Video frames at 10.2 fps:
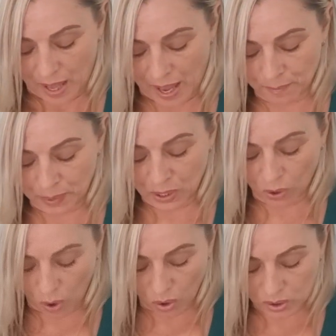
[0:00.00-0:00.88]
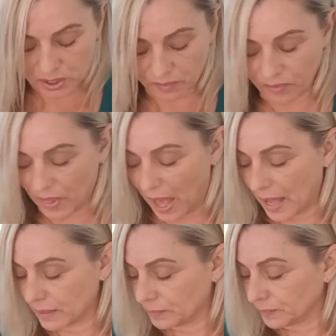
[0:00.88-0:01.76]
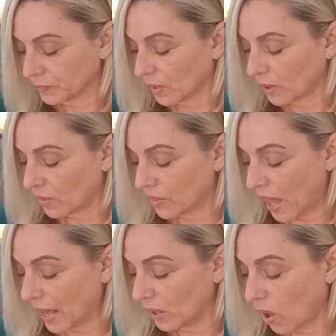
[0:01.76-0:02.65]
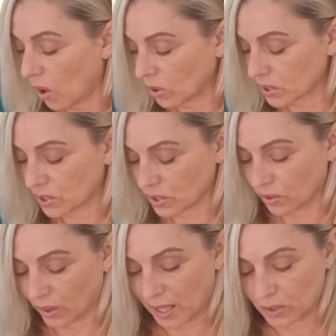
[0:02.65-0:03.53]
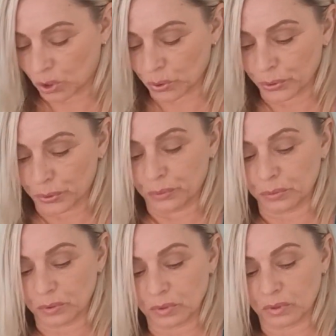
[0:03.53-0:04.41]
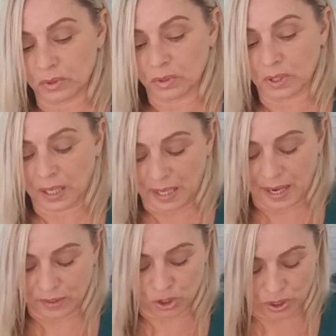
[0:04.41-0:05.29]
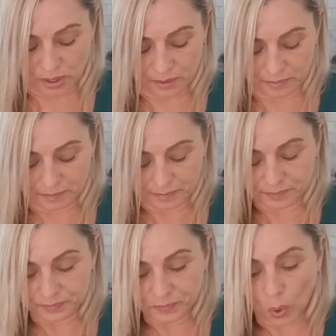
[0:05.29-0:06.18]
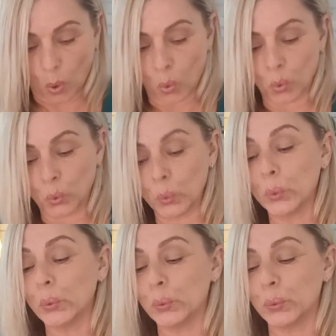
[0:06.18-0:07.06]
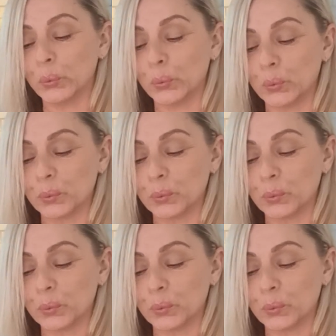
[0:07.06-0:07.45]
And because of that, they lost their true connection. Ooh.